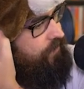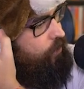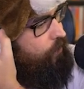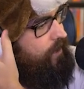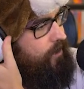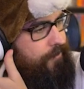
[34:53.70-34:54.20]

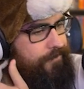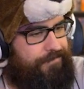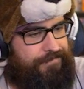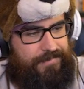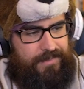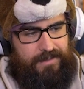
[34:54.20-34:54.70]
feel well? My
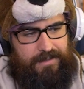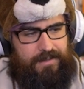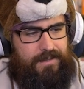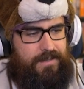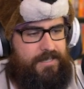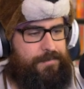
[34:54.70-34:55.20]
bad.
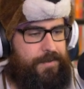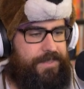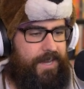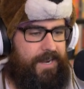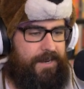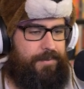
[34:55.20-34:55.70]
It's
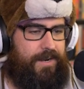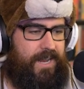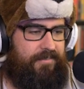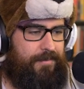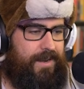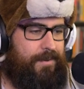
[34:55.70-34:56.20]
pathetic, but I
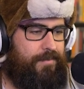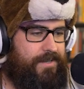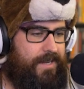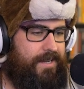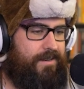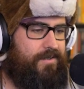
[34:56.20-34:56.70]
haven't been able
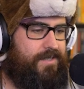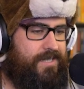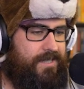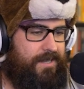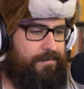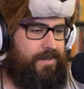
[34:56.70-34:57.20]
to eat or
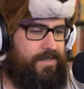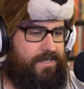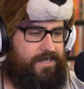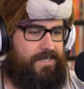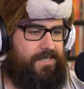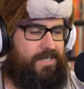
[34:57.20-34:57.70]
sleep much
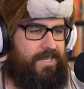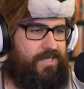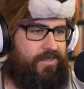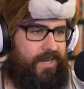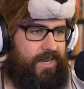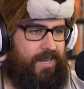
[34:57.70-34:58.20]
since
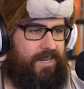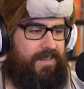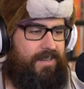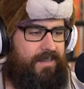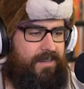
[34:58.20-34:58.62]
yesterday.